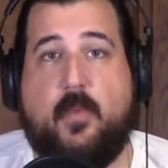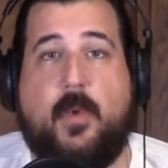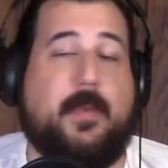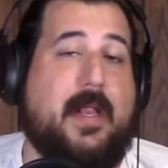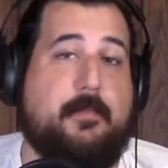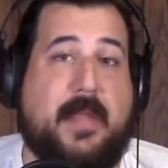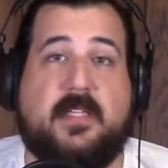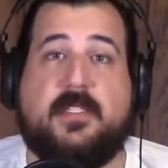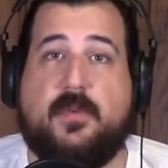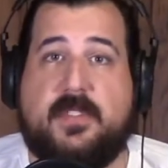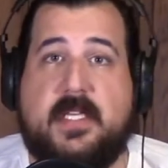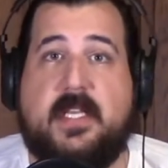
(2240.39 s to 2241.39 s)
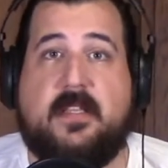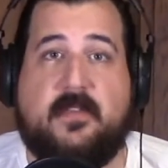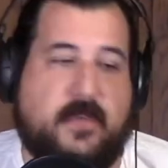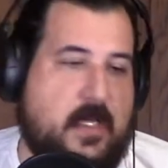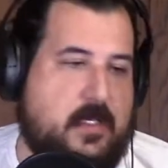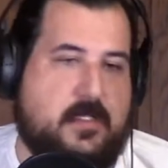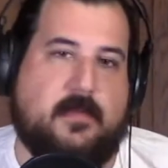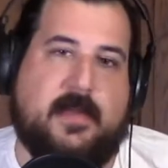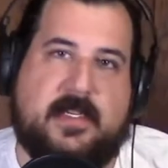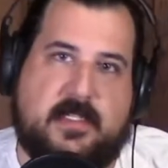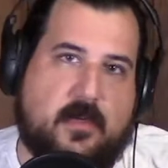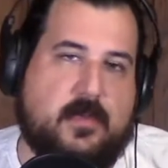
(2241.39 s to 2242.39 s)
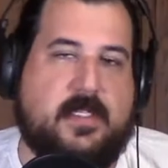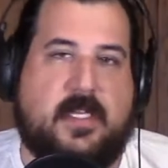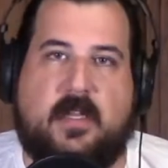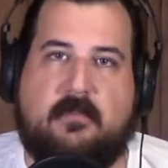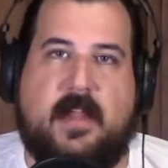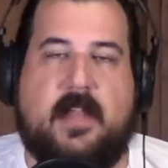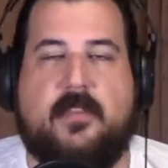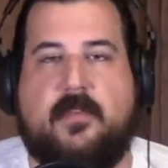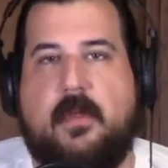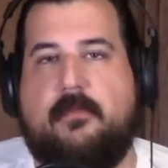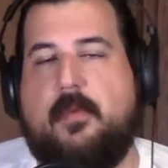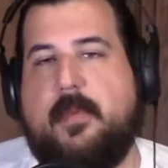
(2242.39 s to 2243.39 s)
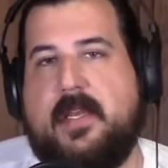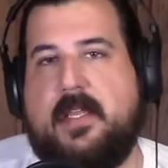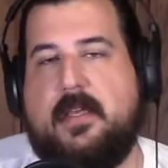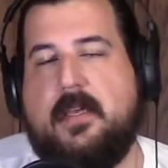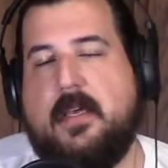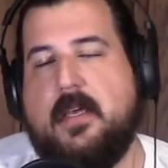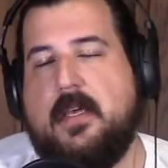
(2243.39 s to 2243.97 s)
We played Mexico City in the final, so Mexico City ran through everybody